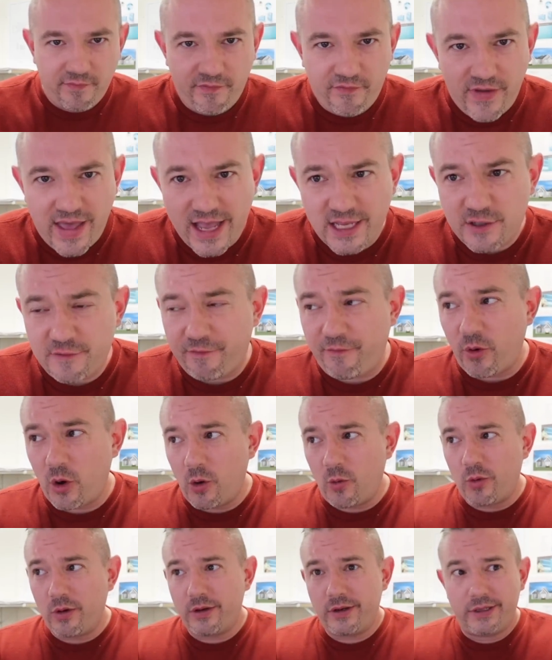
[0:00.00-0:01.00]
Fast
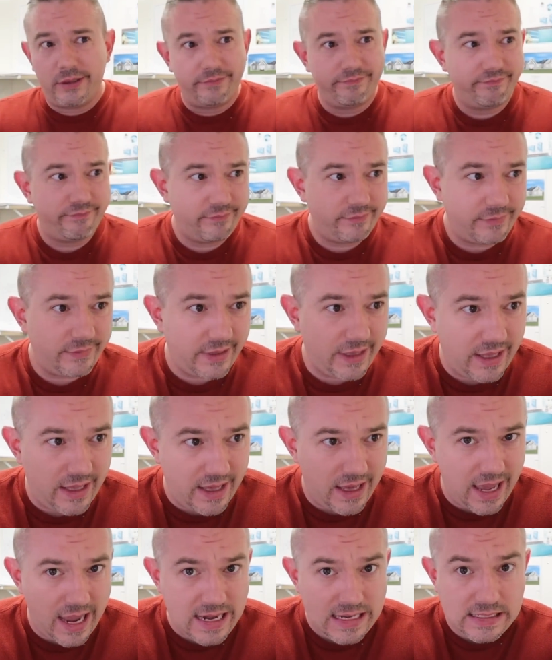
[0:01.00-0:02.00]
forward
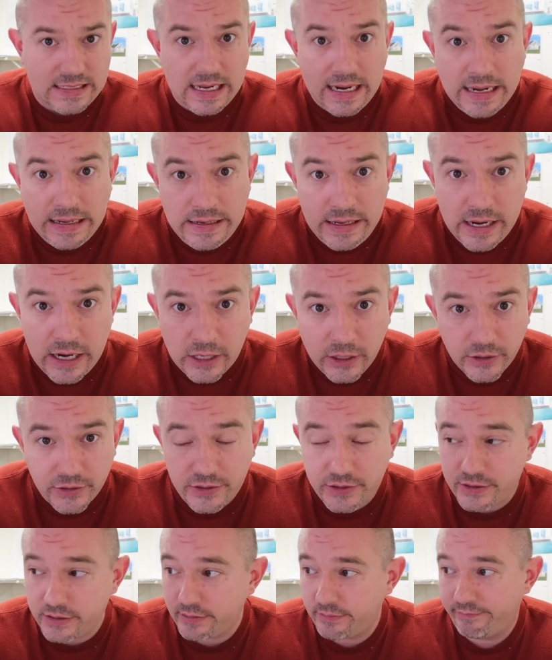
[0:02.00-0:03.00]
18
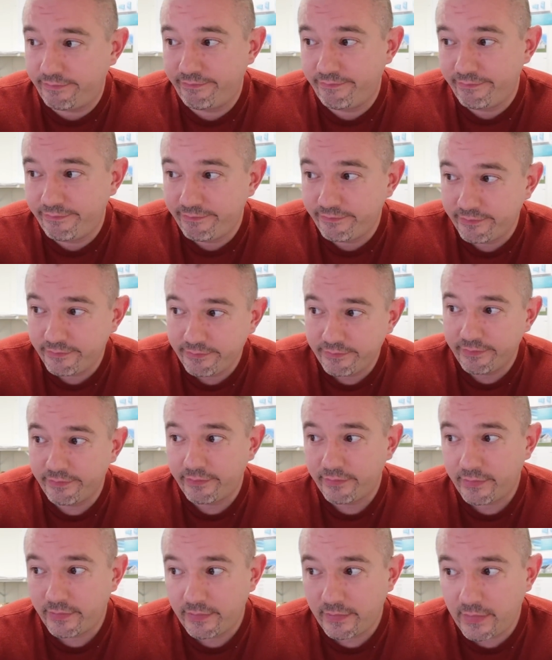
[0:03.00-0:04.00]
years.
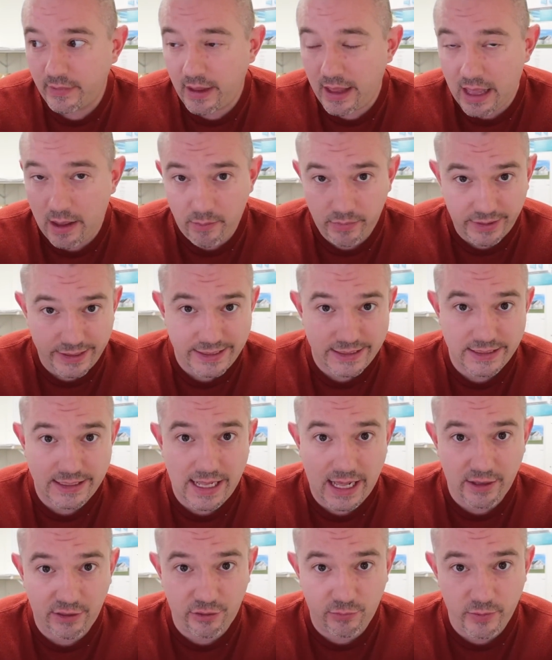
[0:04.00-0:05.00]
Emily's
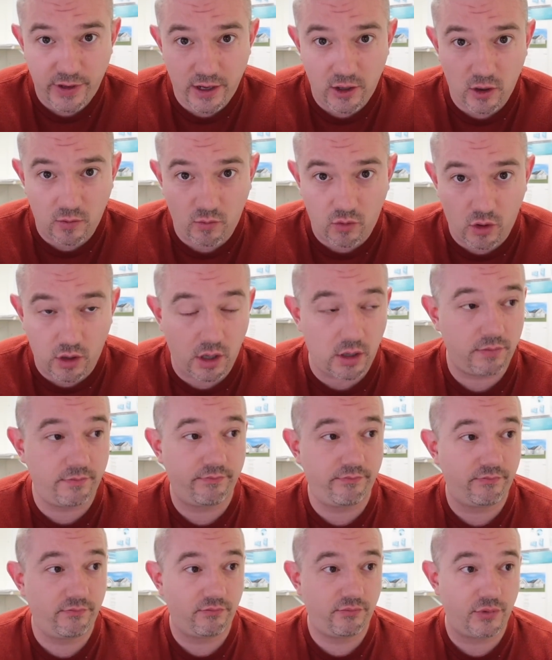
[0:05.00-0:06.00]
not three no more.
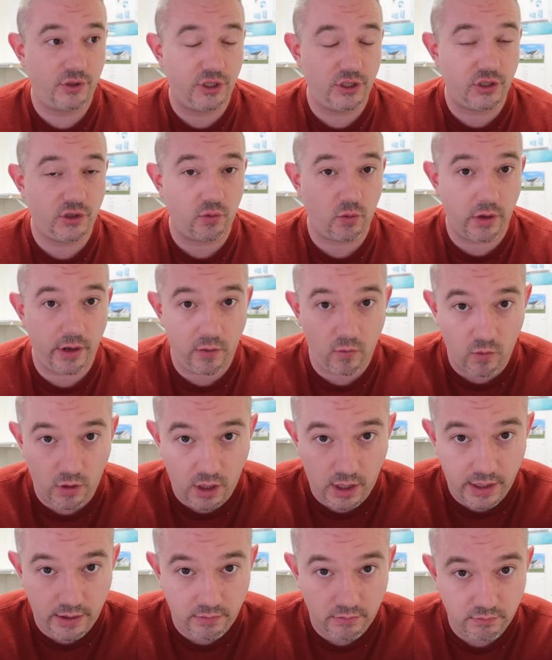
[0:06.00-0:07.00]
She's
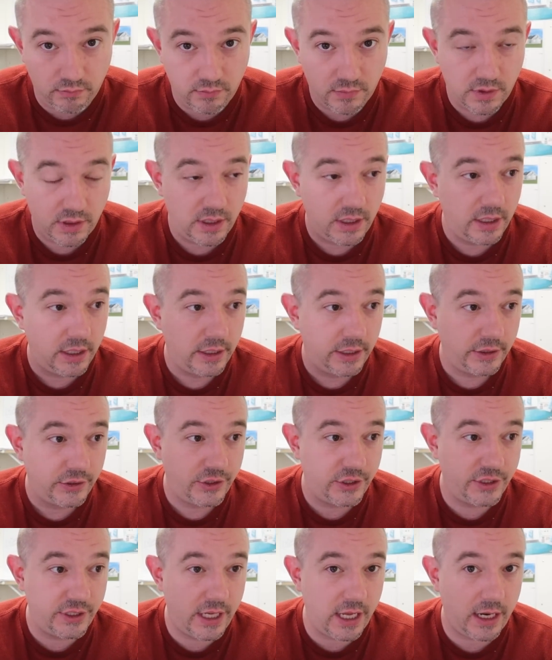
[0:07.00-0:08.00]
21.
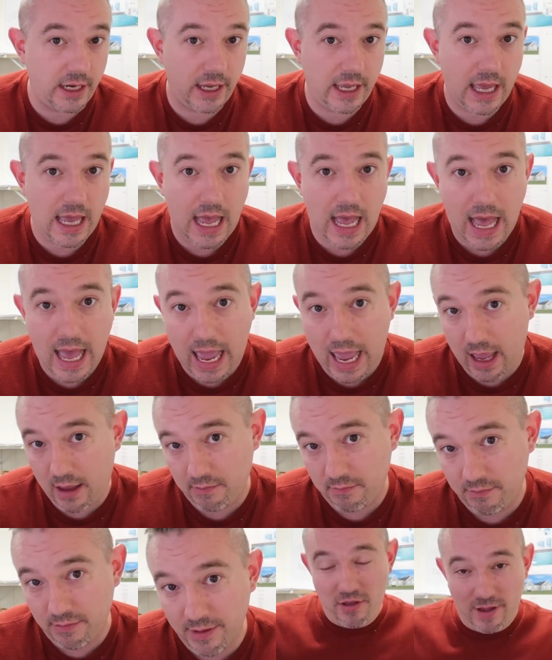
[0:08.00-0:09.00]
She's got a guy.
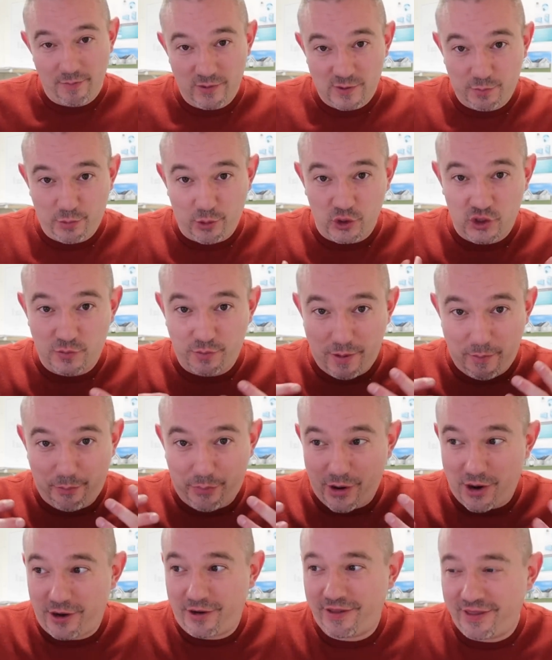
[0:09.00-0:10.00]
You know, I'm supposed to be
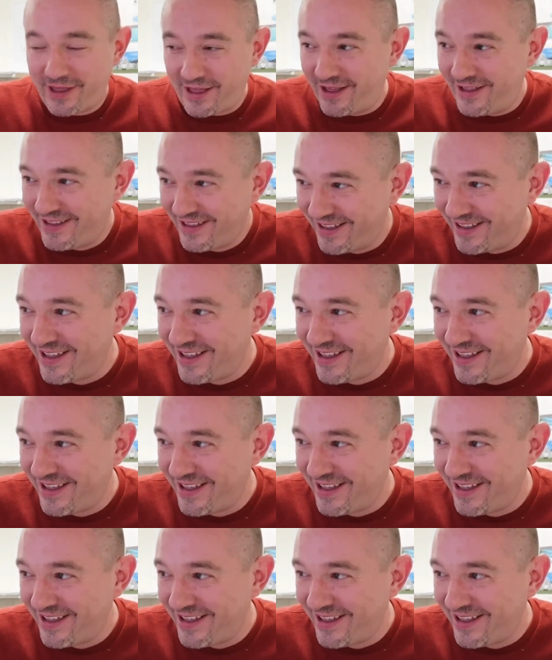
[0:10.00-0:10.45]
part of the